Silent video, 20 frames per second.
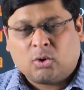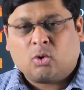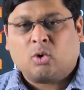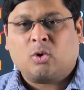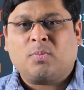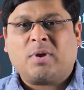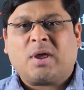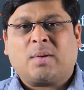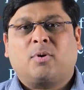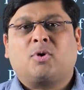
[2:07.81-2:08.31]

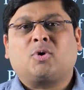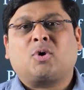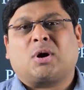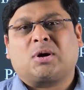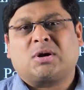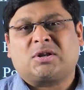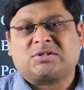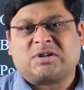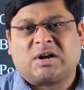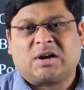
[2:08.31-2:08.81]
would be able to
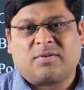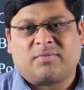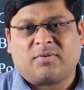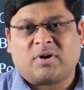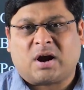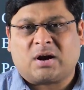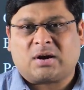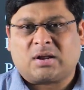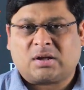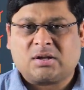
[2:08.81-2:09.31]
understand
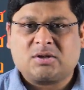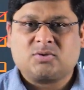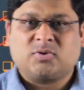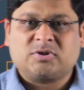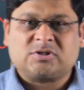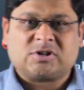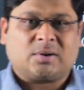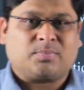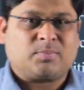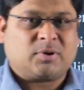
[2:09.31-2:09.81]
different articles
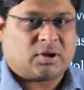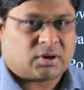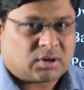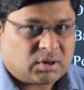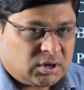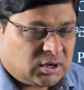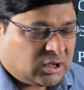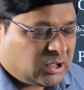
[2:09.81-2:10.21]
which appear